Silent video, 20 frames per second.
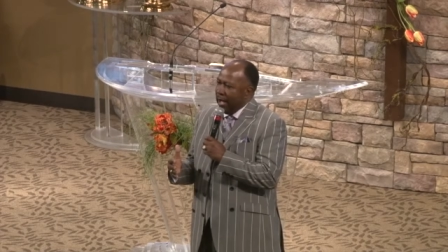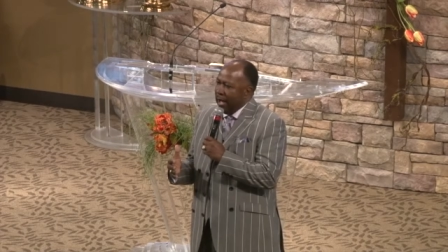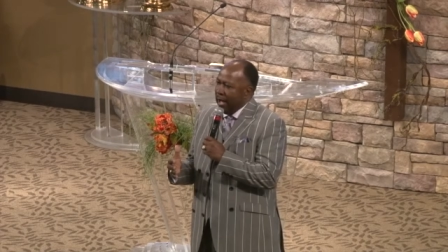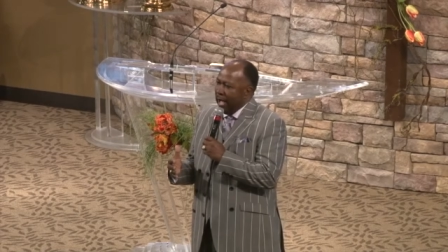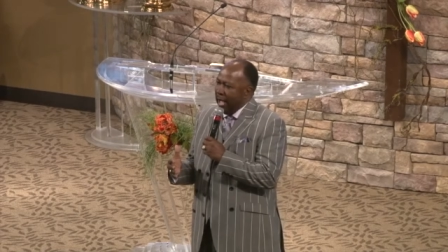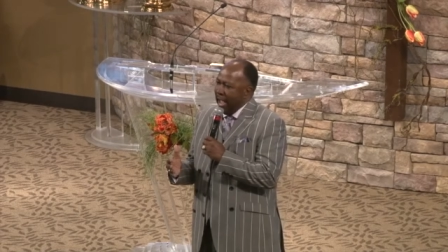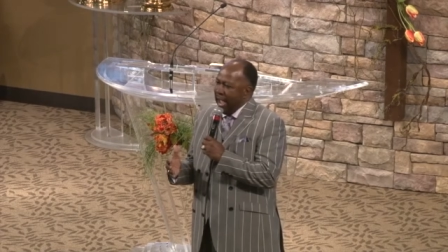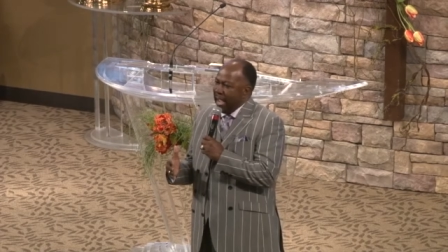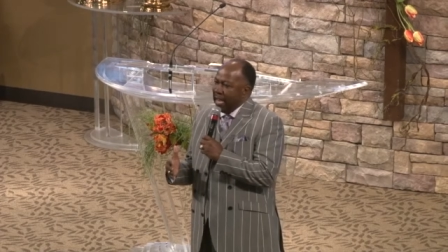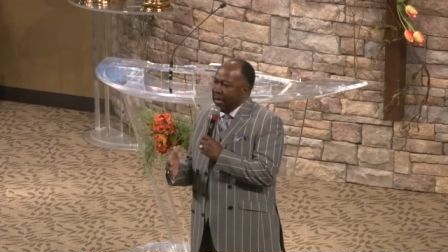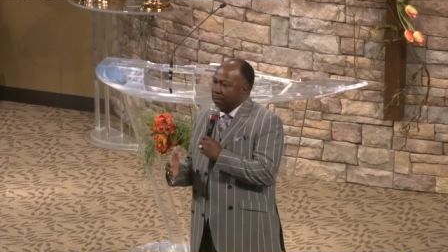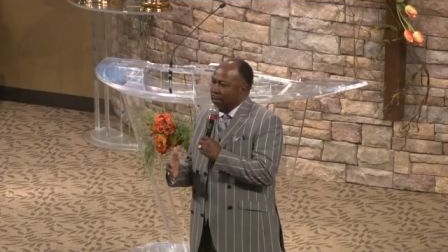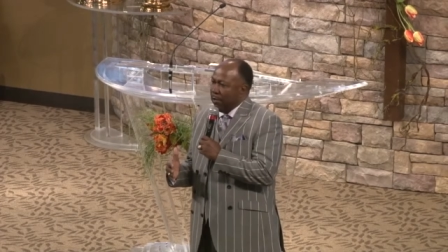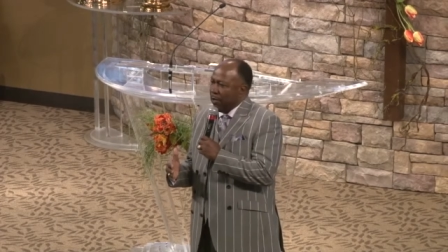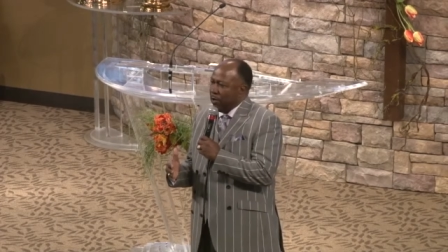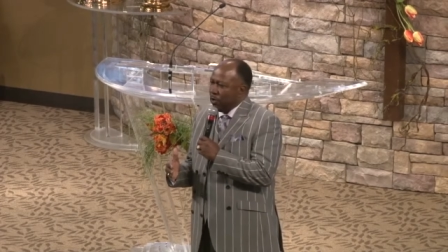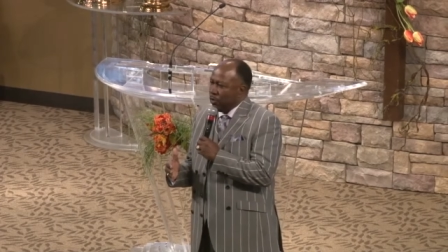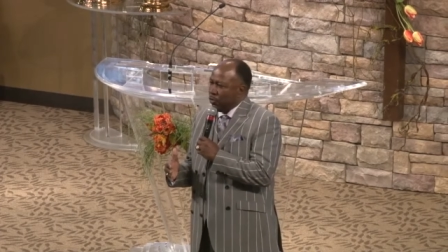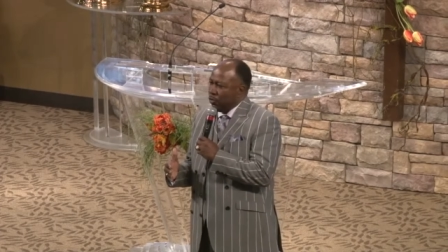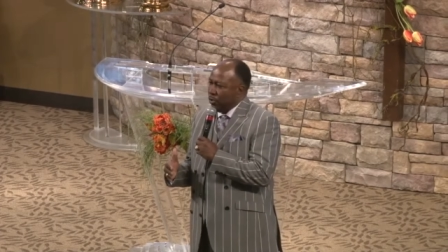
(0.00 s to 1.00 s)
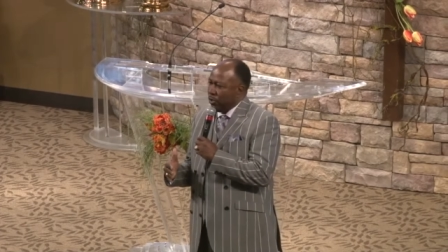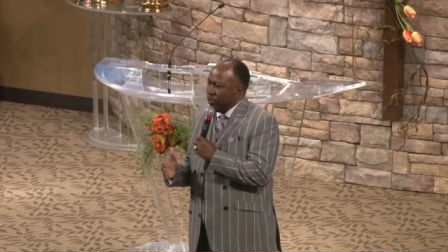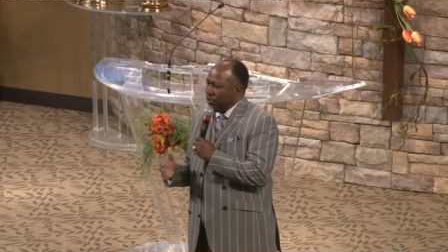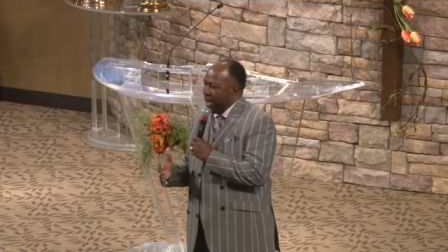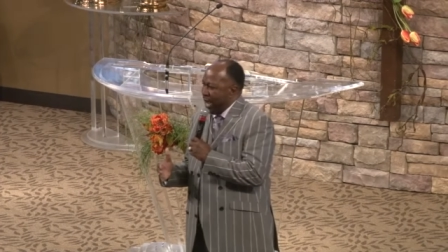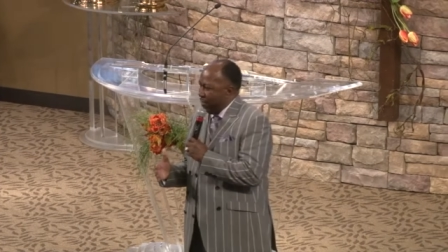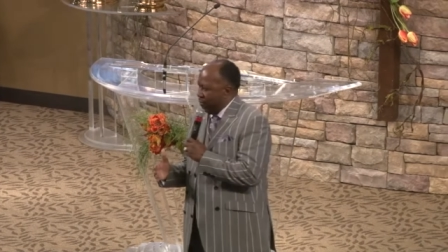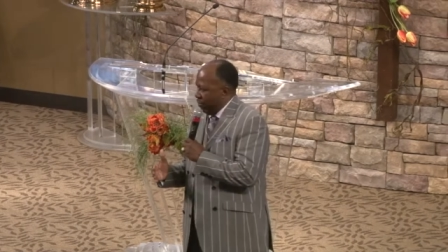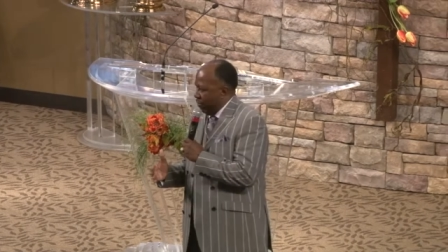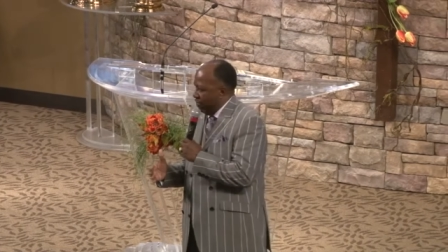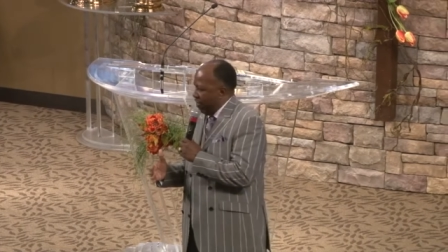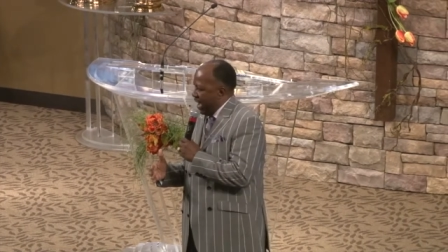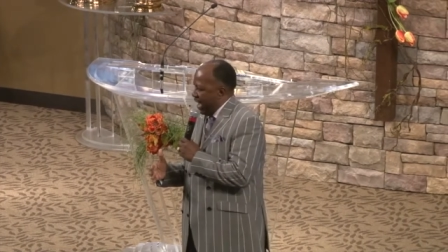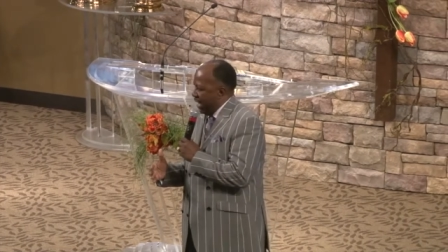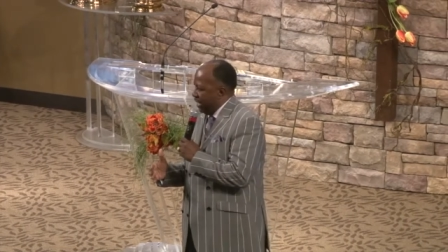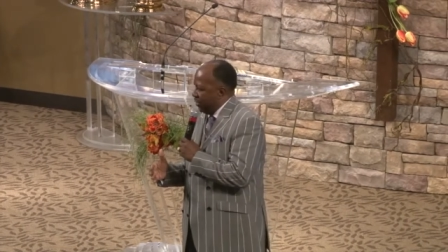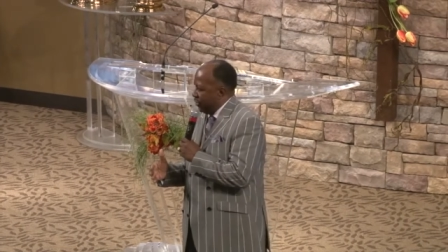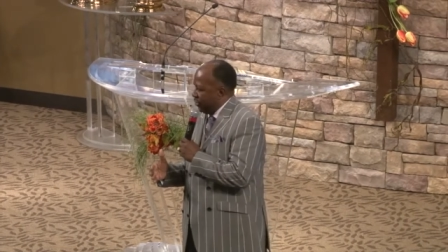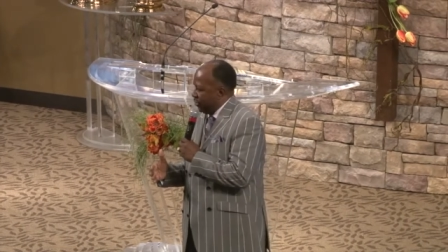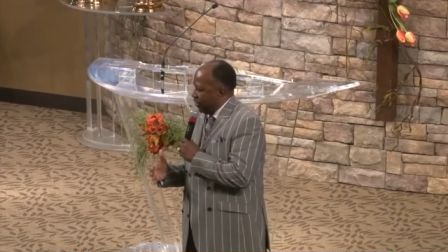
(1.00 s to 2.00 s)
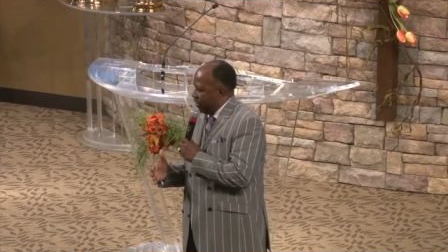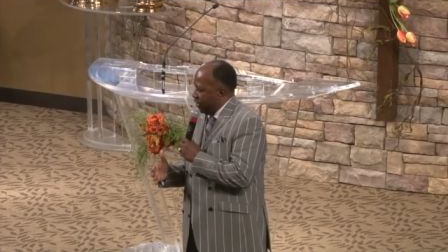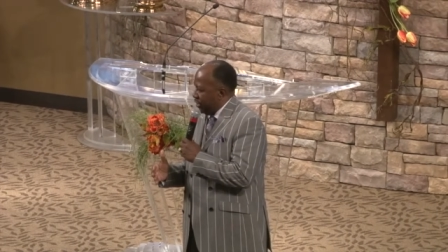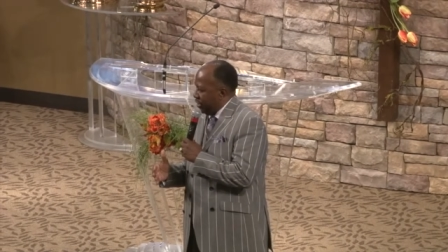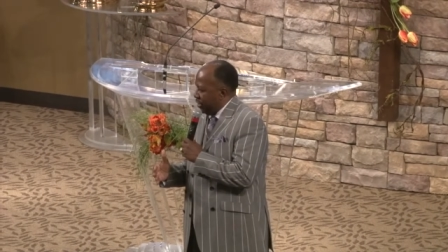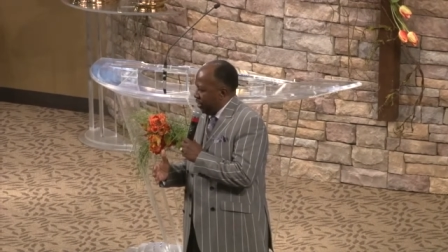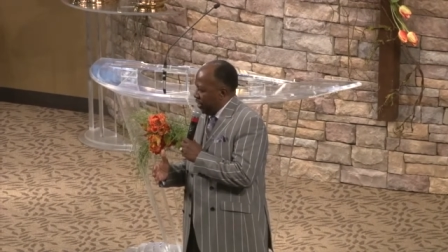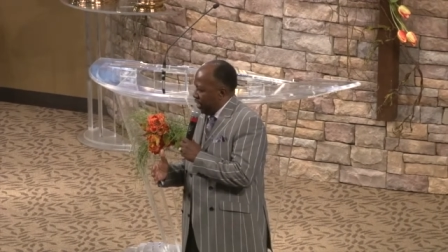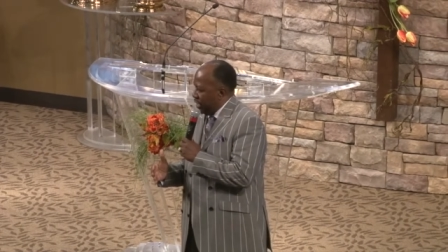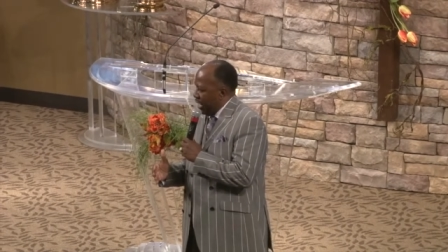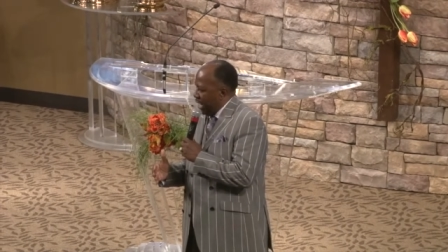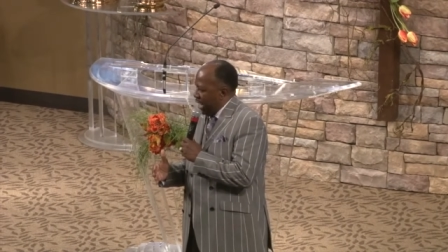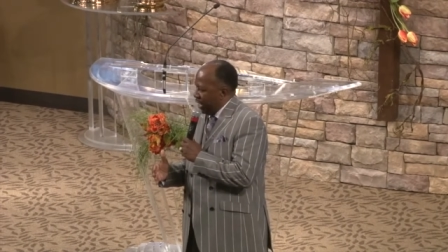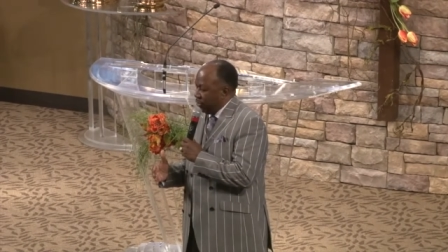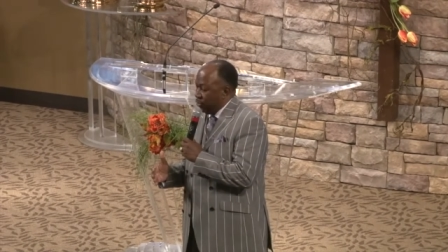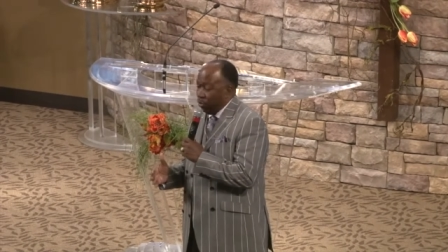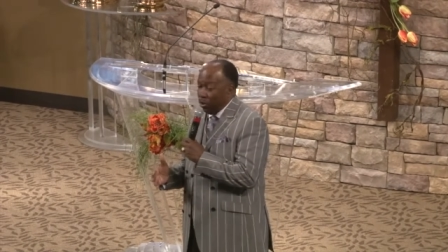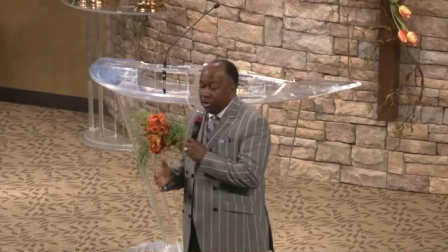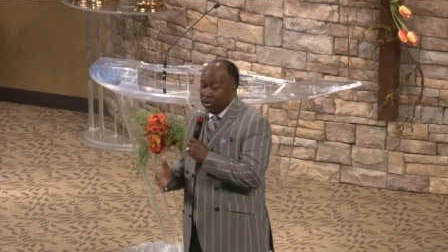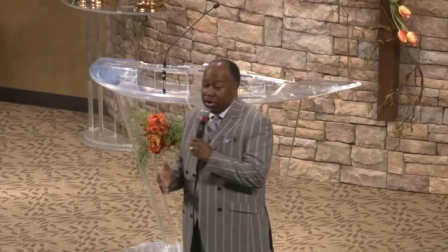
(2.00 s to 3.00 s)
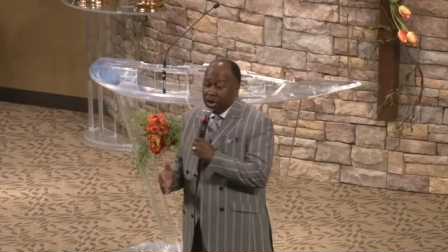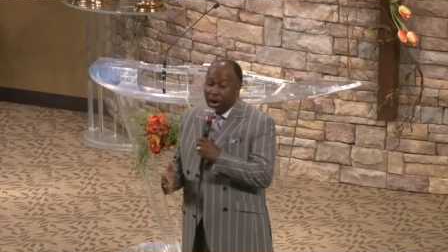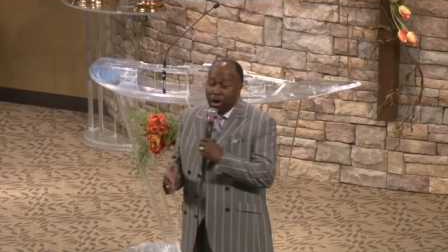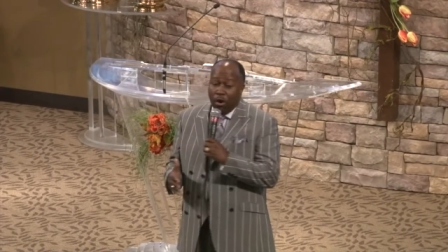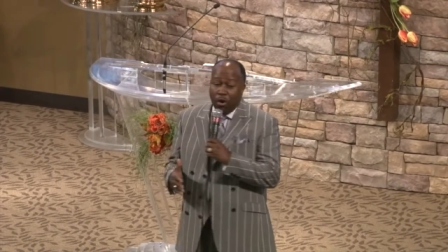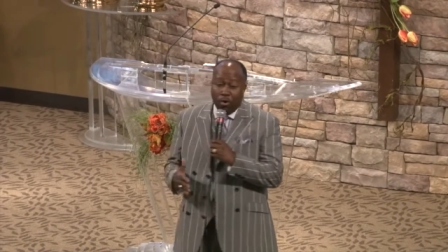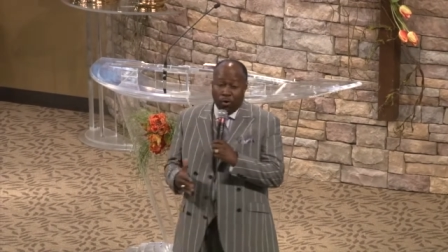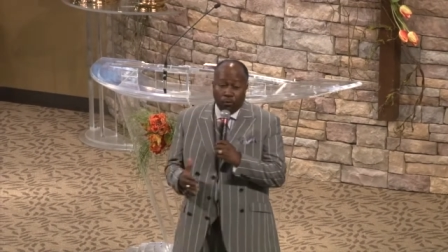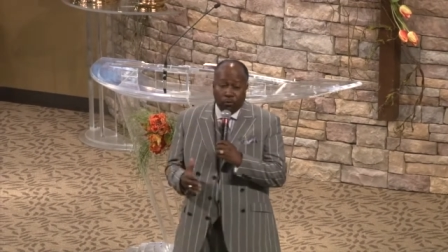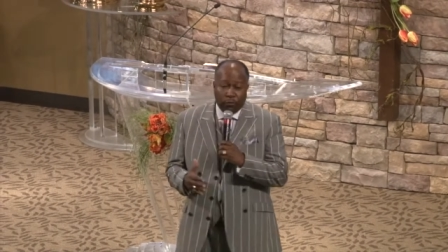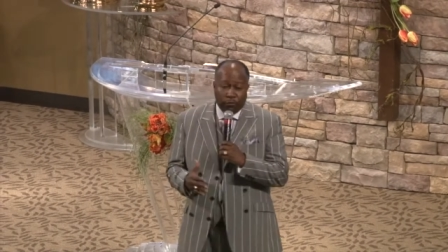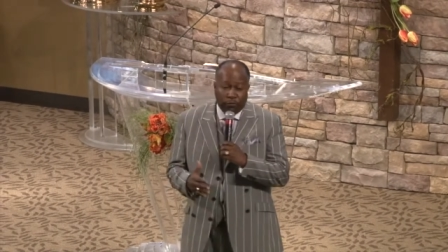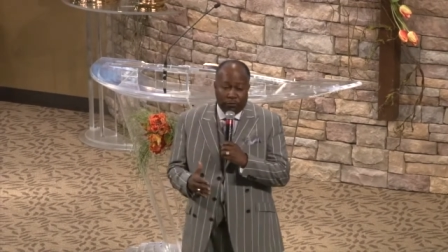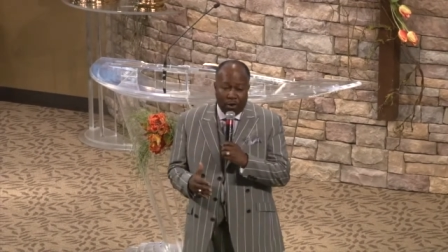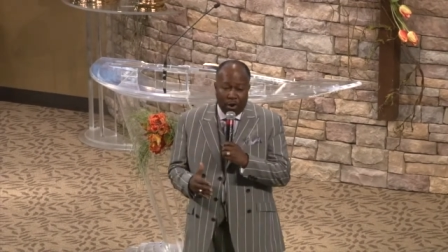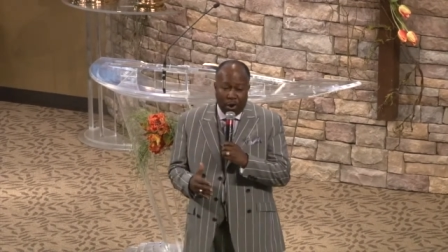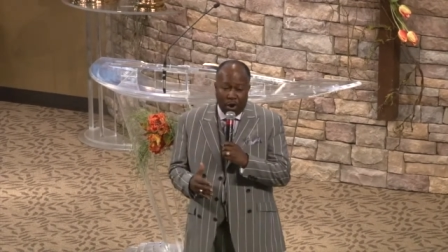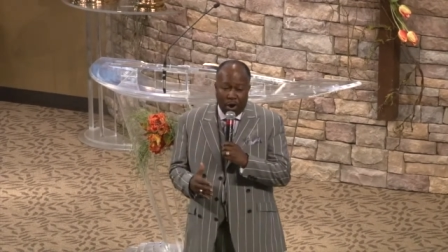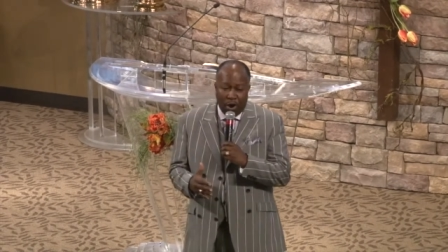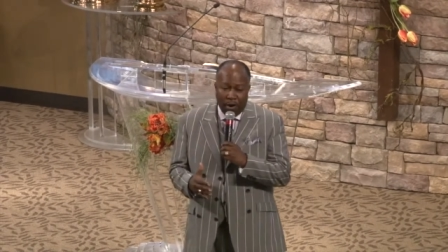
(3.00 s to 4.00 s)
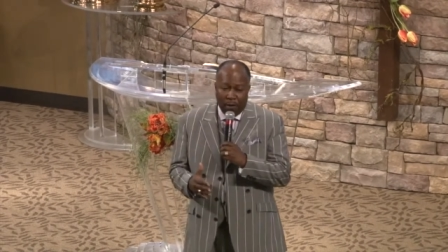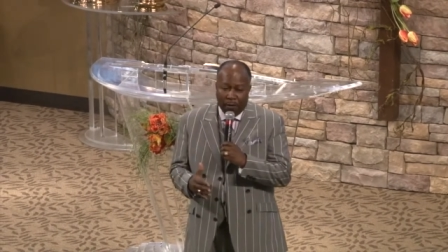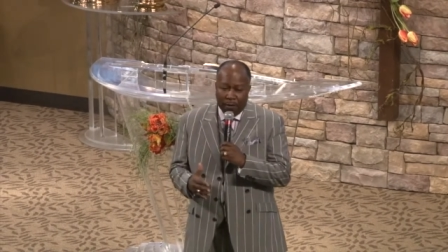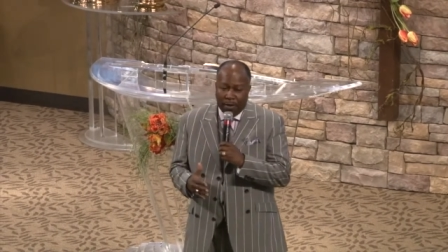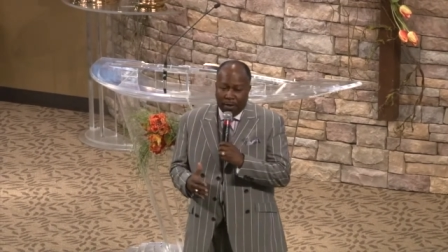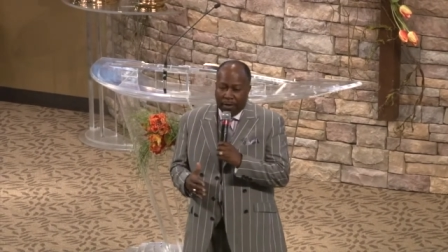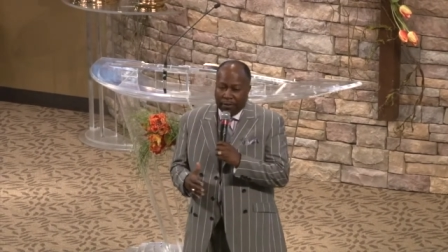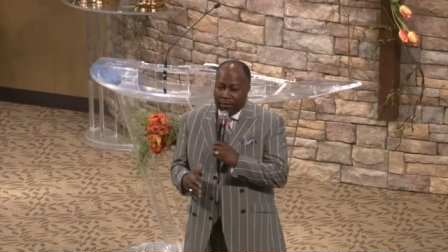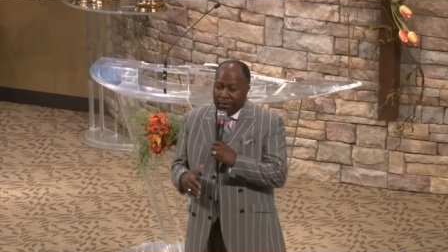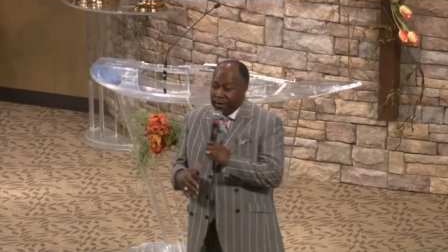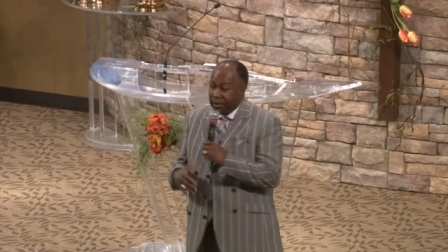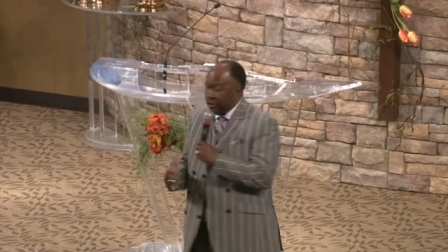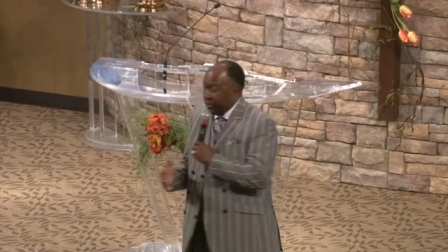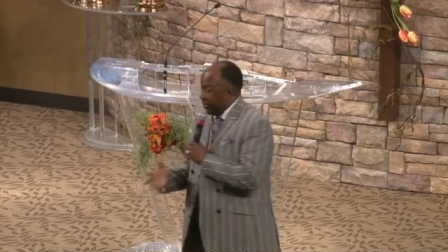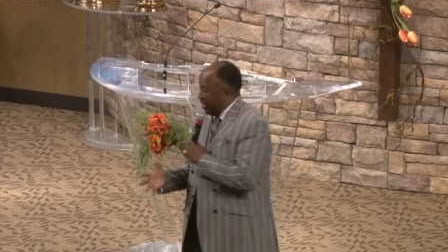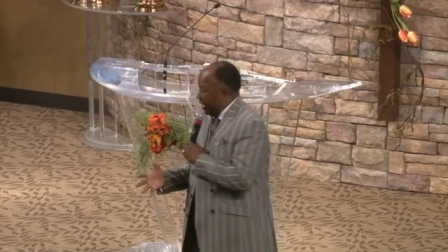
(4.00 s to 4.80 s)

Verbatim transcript: uh, animals were sacrificed uh, to atone for the